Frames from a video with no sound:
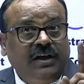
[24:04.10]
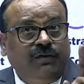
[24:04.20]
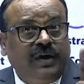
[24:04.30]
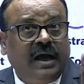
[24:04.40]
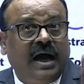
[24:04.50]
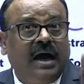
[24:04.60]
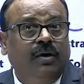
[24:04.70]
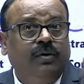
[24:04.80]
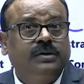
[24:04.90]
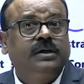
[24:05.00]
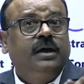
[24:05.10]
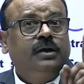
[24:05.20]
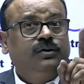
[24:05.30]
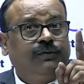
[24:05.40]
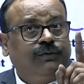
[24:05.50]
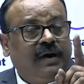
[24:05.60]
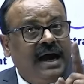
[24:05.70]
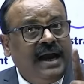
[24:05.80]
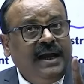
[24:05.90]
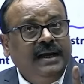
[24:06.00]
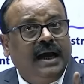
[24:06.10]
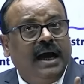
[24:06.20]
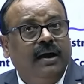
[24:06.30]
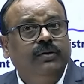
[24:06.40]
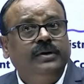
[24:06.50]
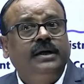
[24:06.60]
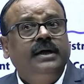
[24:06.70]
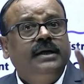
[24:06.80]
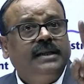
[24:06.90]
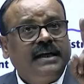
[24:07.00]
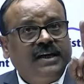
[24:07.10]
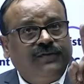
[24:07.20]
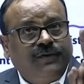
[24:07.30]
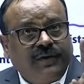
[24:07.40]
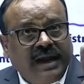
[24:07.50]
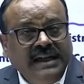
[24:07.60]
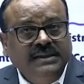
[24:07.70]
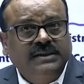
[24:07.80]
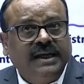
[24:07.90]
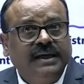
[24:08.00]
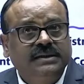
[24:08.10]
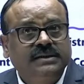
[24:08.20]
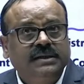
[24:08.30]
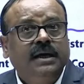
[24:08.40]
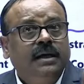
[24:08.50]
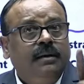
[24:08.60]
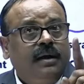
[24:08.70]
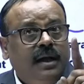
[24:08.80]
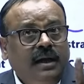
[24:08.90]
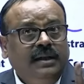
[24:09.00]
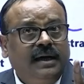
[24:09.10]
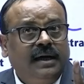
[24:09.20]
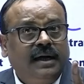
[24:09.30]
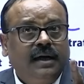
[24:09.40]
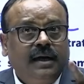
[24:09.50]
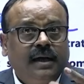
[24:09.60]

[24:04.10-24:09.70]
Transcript: way out to find out the differences in the